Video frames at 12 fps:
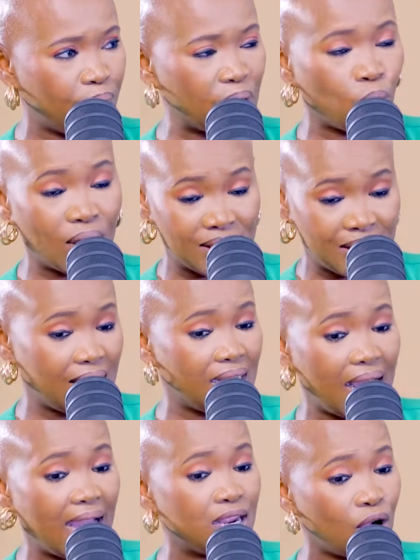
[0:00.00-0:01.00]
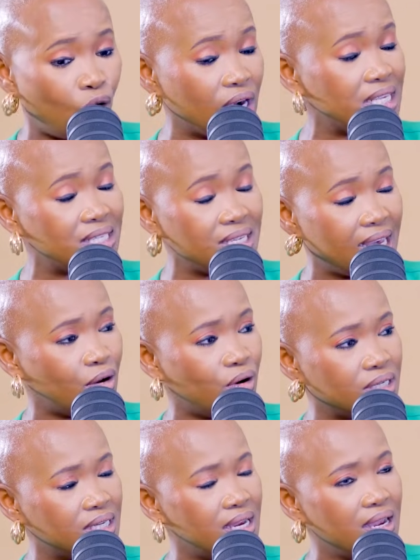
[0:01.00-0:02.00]
But once again, I honestly
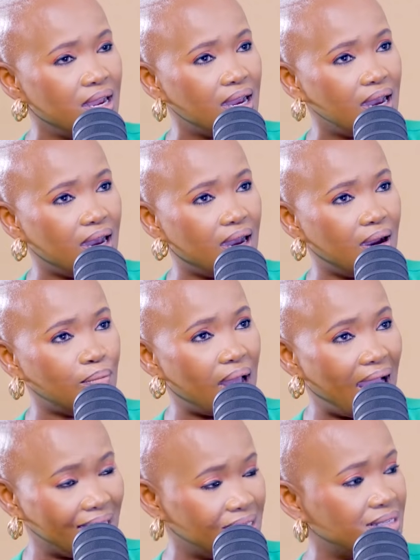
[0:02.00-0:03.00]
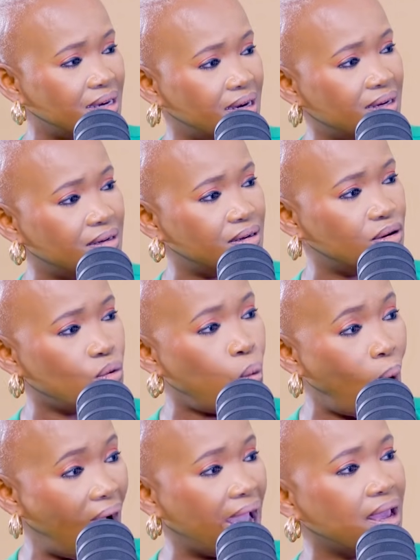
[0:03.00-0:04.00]
cannot answer
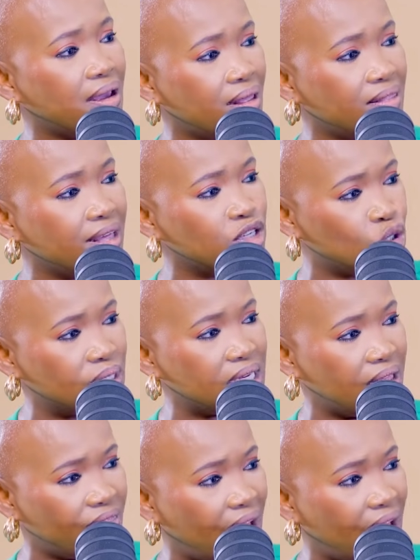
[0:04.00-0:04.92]
why they do it in